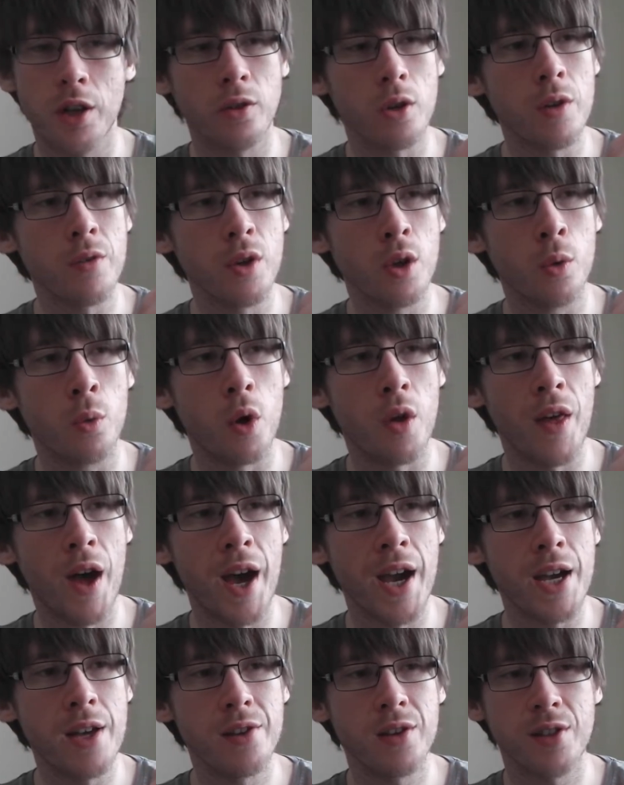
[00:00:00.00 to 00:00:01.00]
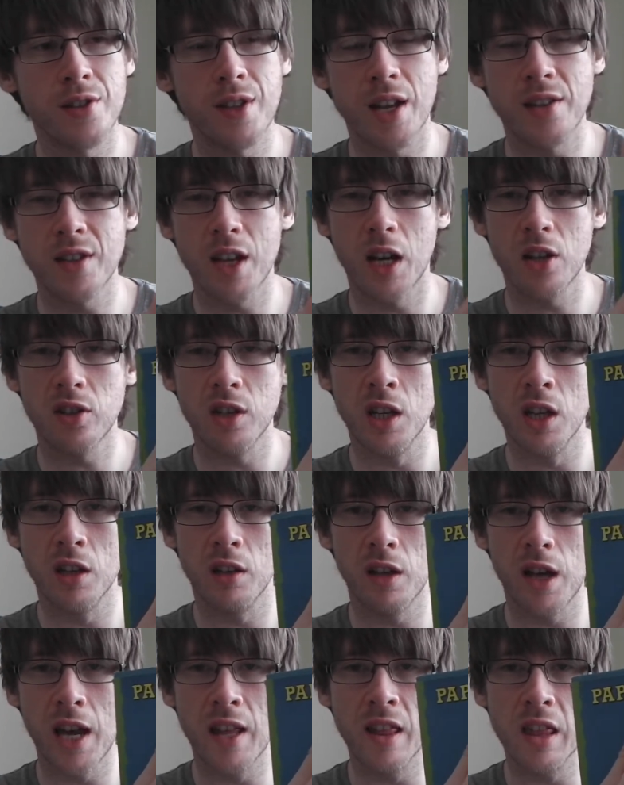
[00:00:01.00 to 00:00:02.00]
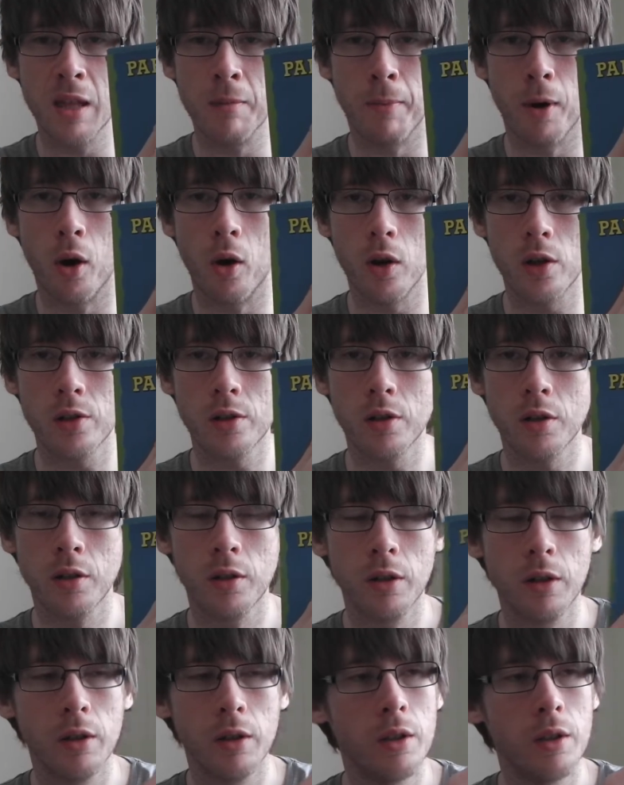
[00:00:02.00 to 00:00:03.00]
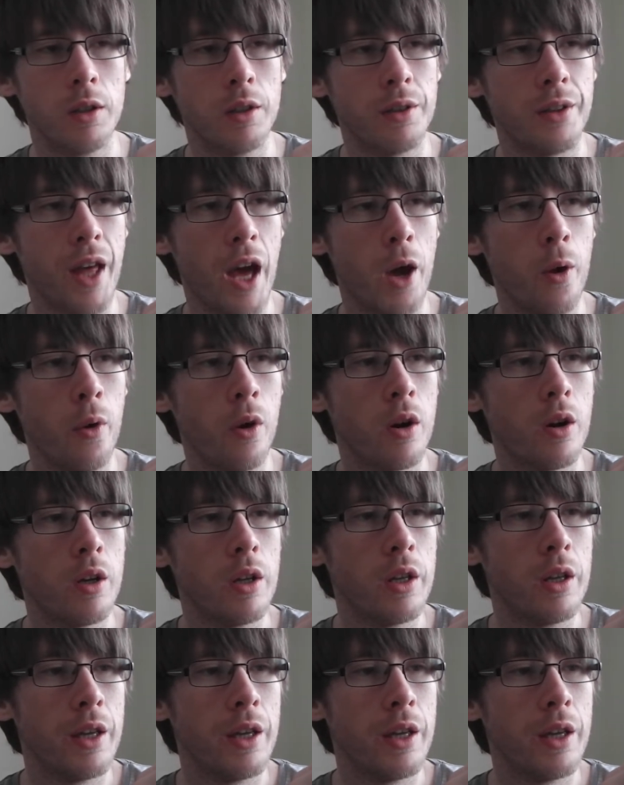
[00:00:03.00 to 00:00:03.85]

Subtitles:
I don't even know what that is, because that's actually in the box now.